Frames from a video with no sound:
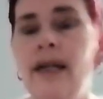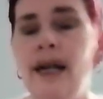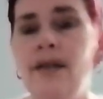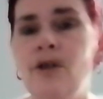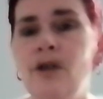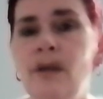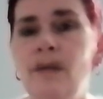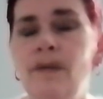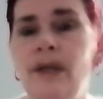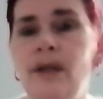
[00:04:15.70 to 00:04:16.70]
actually
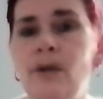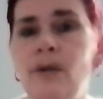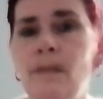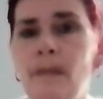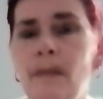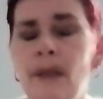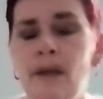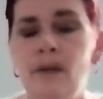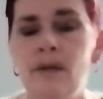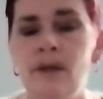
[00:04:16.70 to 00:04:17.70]
feel
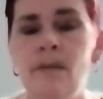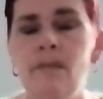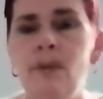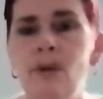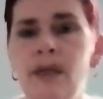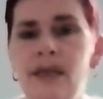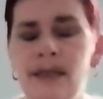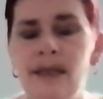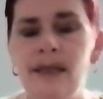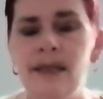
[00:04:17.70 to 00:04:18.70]
them body
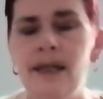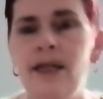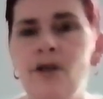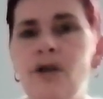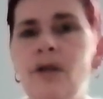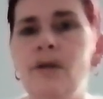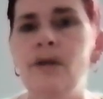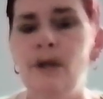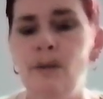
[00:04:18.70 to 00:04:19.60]
sensations,